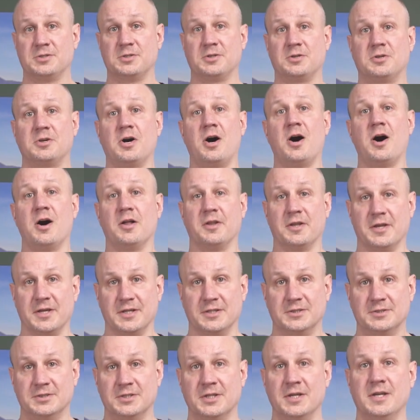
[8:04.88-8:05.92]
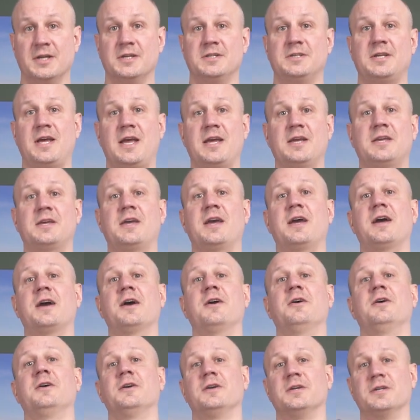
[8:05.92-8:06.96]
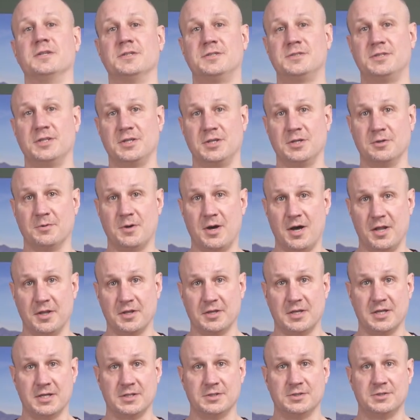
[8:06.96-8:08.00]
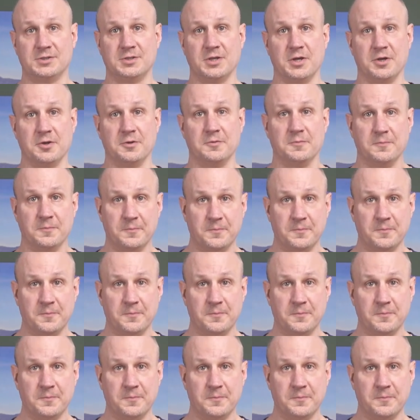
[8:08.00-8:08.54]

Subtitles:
and colleagues. Take care and see you all again soon.